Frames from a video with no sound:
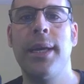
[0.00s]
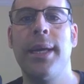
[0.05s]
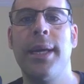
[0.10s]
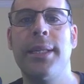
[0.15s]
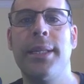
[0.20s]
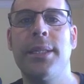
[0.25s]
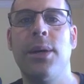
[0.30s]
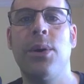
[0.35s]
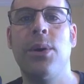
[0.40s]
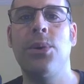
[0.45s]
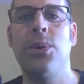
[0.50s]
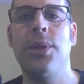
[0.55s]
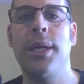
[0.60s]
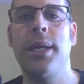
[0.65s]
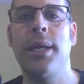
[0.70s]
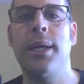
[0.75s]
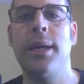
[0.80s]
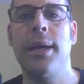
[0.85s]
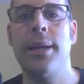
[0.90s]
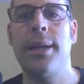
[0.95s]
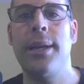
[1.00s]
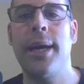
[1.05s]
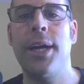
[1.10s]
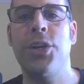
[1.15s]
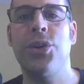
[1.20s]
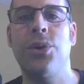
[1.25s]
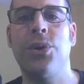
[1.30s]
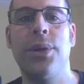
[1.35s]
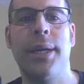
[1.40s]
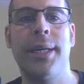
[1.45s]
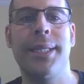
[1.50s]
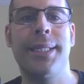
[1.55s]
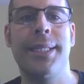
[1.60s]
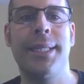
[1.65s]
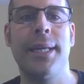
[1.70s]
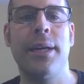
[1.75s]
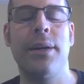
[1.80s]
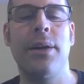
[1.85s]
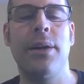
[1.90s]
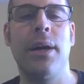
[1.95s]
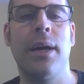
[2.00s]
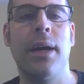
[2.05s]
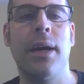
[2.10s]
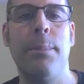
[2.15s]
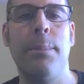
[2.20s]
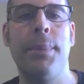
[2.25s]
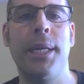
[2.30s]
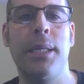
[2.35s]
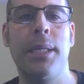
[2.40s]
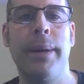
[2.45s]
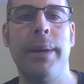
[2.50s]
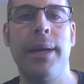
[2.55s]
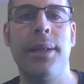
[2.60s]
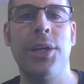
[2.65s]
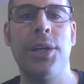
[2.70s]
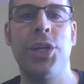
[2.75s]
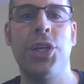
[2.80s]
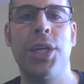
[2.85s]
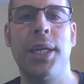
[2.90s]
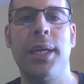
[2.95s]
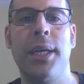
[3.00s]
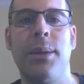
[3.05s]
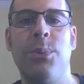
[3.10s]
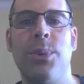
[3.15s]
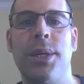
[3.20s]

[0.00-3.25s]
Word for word: It's only natural to consider a company's balance sheet